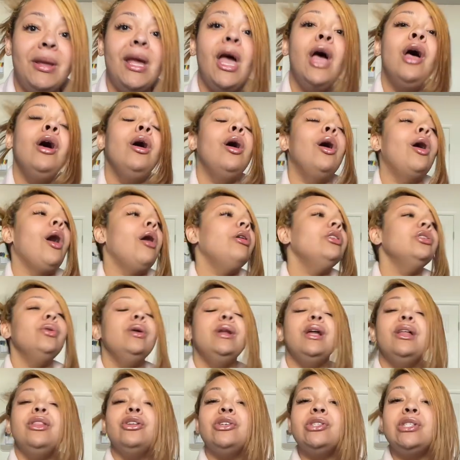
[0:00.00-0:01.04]
baby. Go to
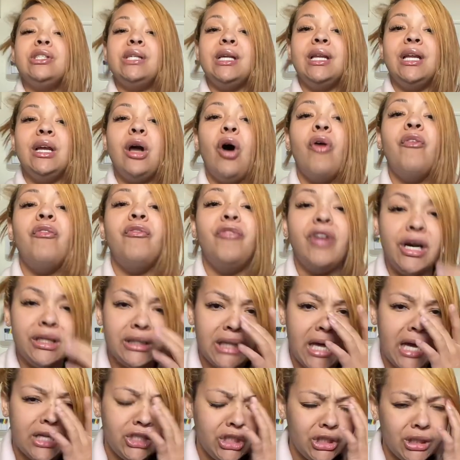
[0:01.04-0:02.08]
another city. Go
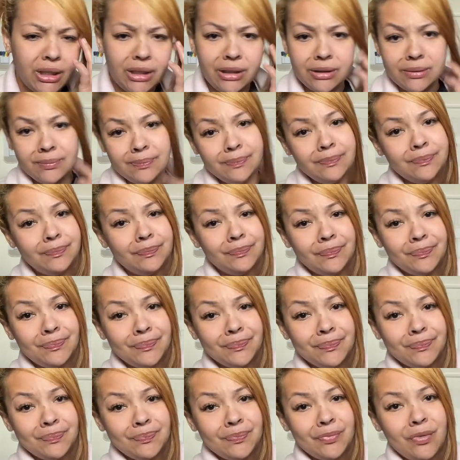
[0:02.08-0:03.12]
fuck that shit up.
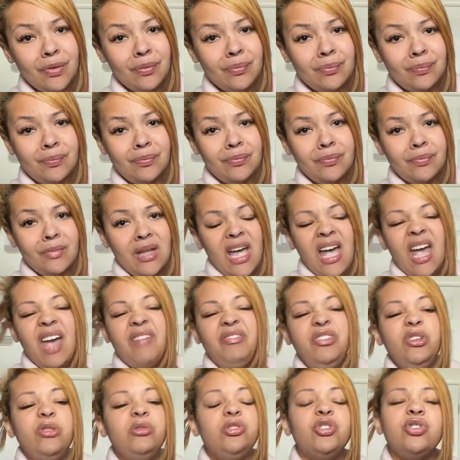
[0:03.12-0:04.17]

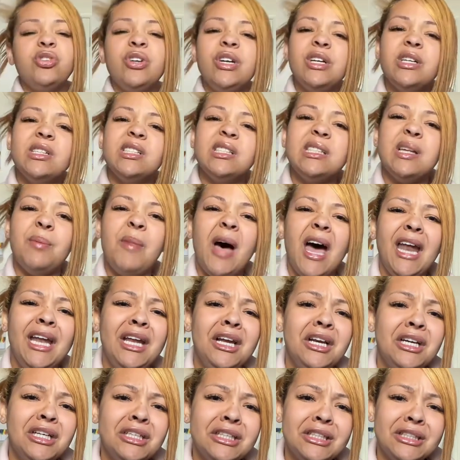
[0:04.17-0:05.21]
If you trigger
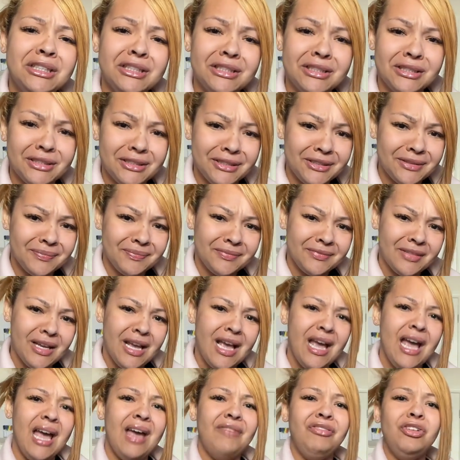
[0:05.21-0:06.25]
somebody, good.
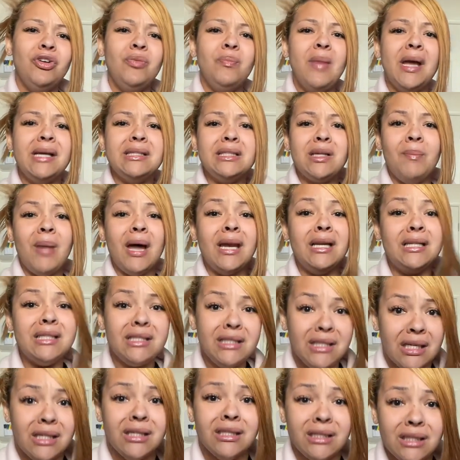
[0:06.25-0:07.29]
If you make somebody
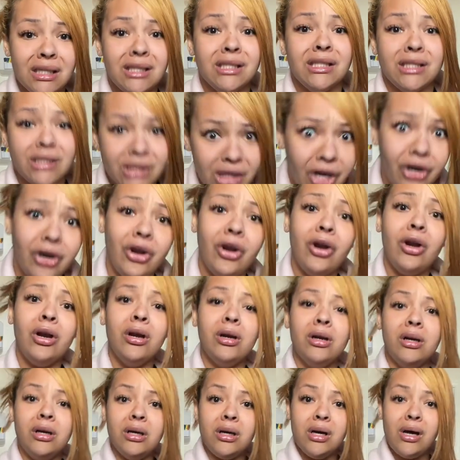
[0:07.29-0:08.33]

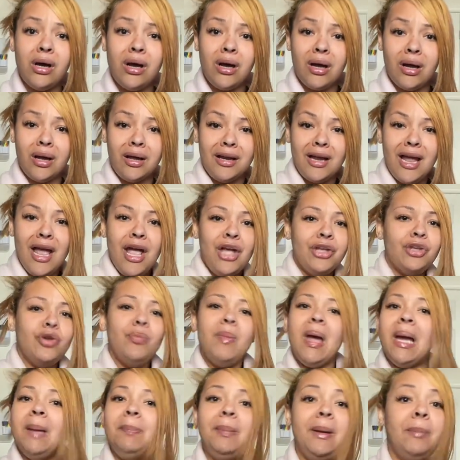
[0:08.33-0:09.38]
stutter, good.
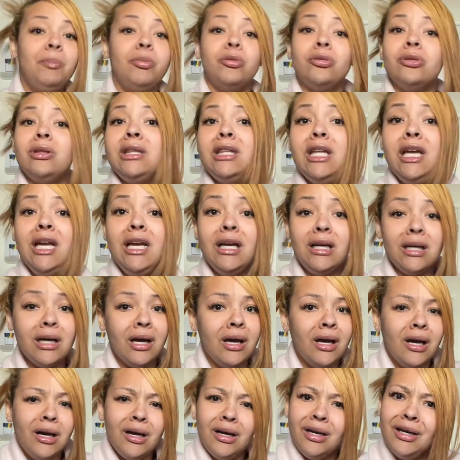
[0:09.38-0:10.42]
You make people think,